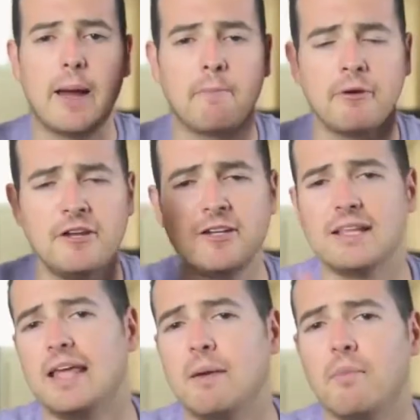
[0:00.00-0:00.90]
I
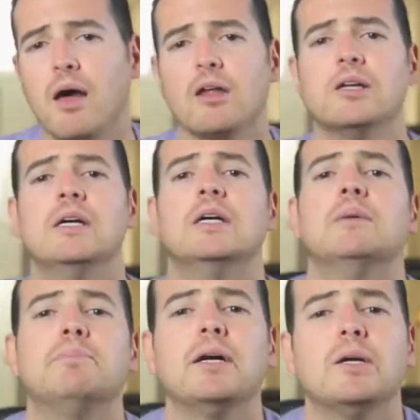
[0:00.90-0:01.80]
appreciate that model,
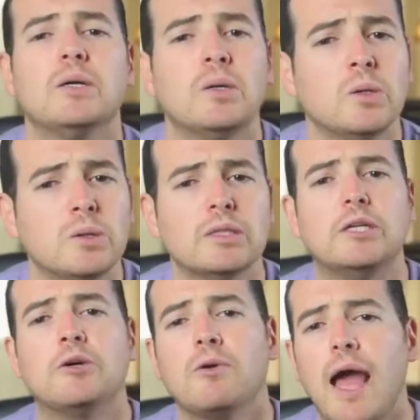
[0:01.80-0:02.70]
but
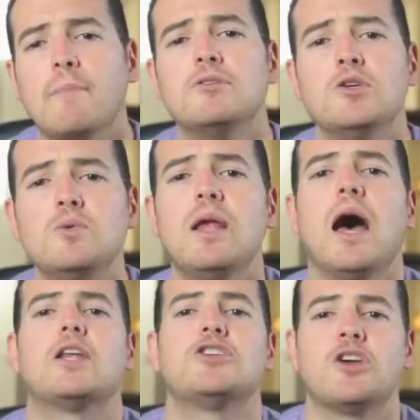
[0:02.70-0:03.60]
holy crap, do
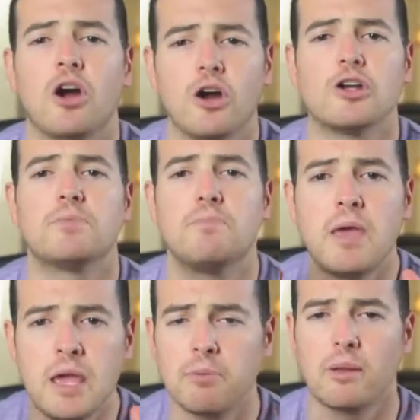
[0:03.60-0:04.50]
not charge
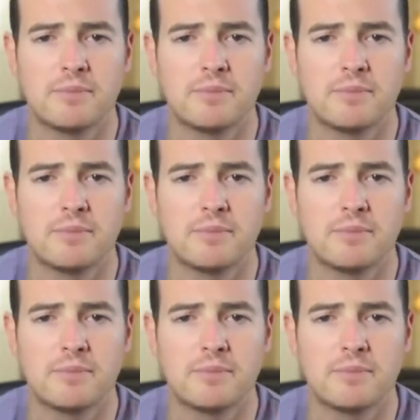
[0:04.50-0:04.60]
people.